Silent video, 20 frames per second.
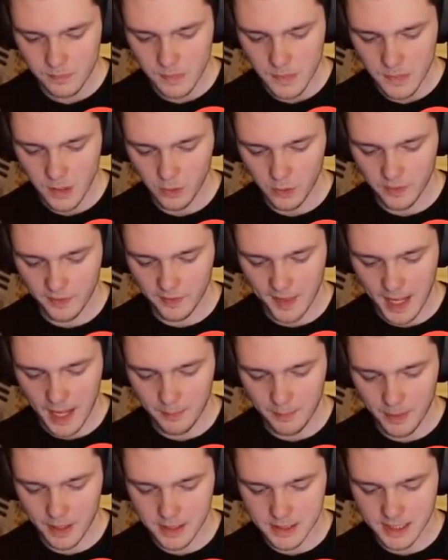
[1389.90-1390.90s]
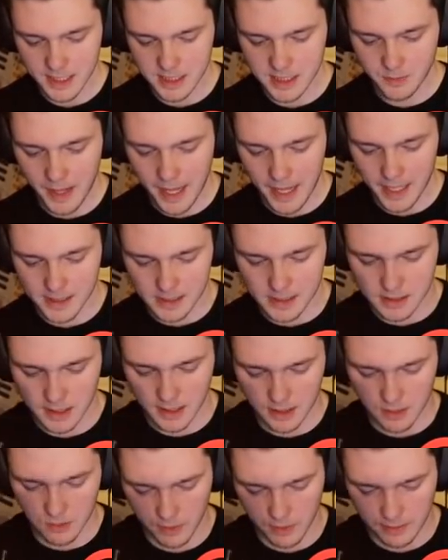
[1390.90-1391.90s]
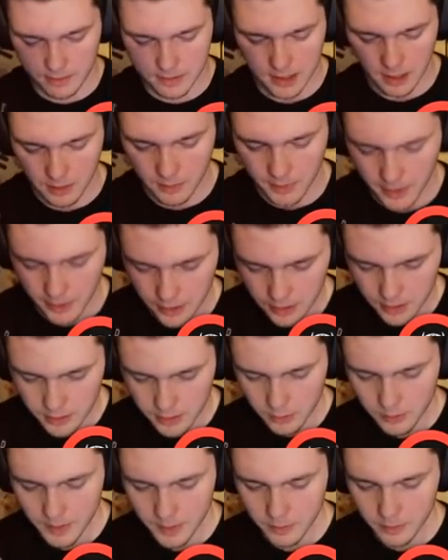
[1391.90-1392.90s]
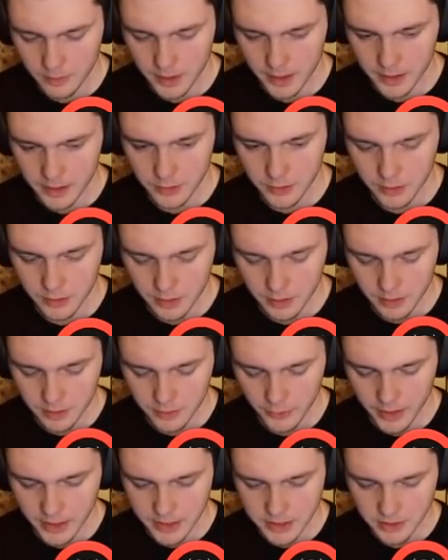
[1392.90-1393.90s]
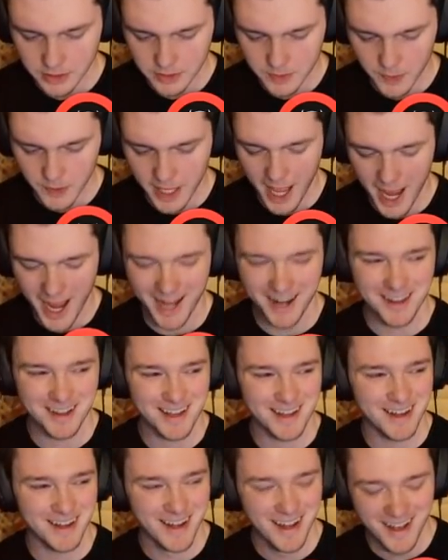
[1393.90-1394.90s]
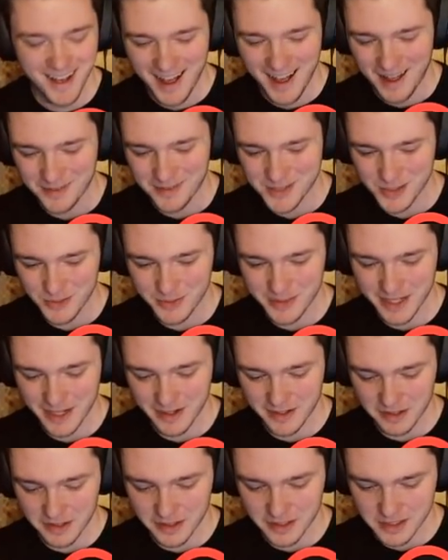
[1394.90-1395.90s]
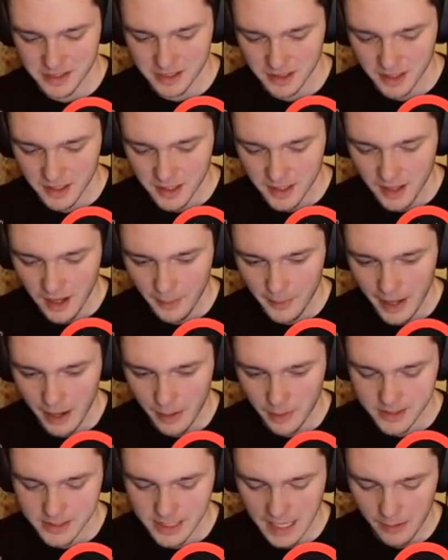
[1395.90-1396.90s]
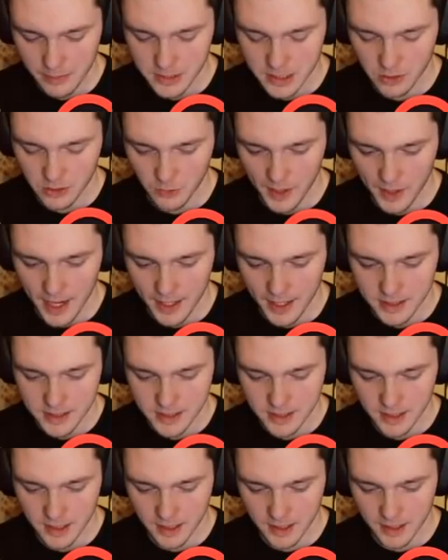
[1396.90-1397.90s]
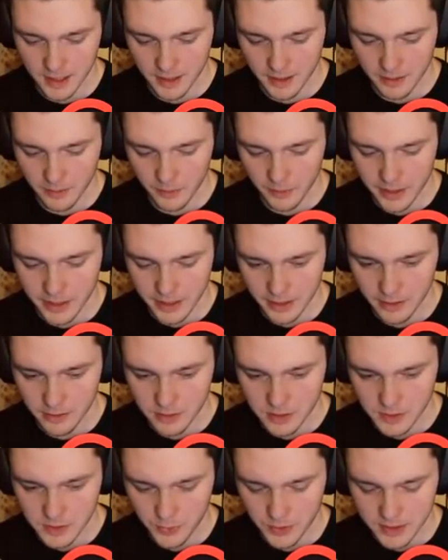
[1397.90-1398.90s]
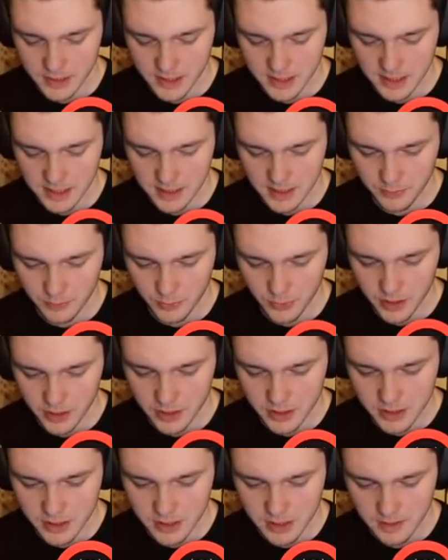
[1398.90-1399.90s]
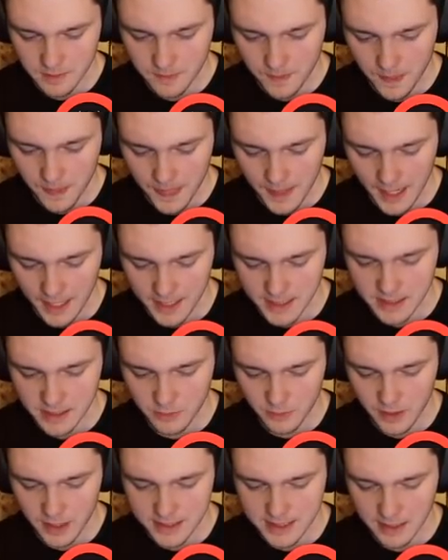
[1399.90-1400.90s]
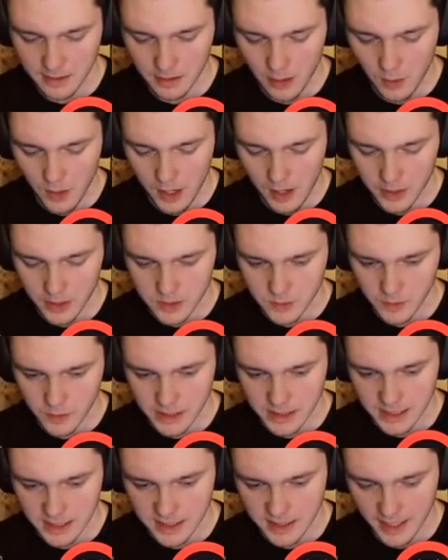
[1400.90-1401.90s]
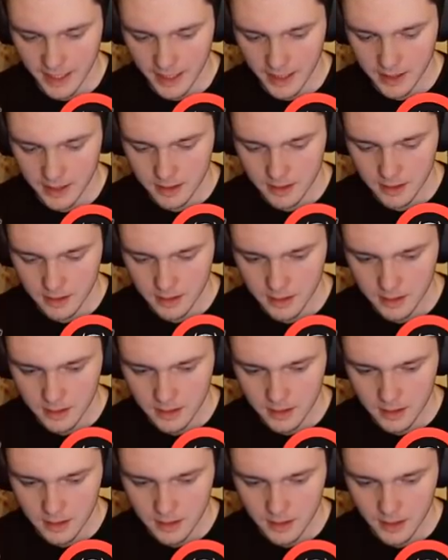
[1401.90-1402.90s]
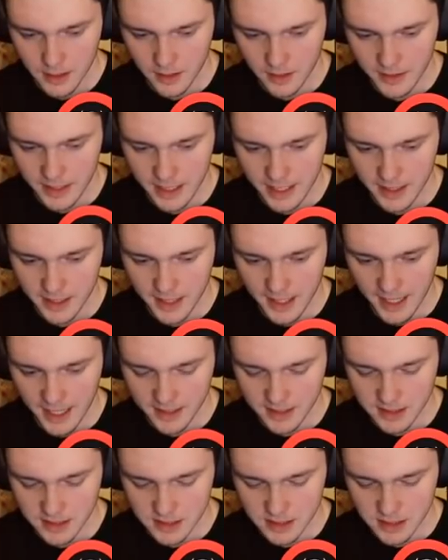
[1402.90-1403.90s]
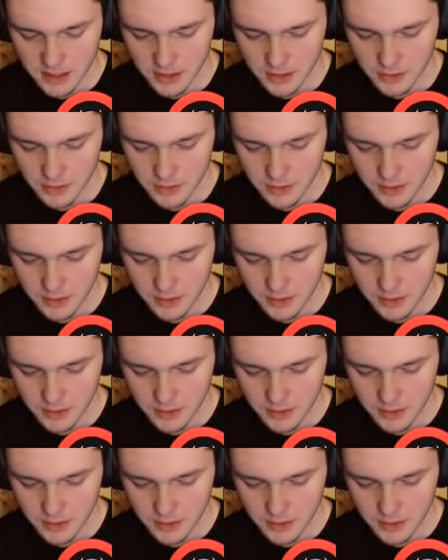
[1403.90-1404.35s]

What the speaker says: Wasn't that bad. It's not as bad as like the one I was talking about earlier when people like do it on ranged units. But yeah, look how I'm super down in Elixir. I mean, I was correct when he goes Princess at the bridge. I just didn't realize how low I was when he did that. And then he had to Knight this too.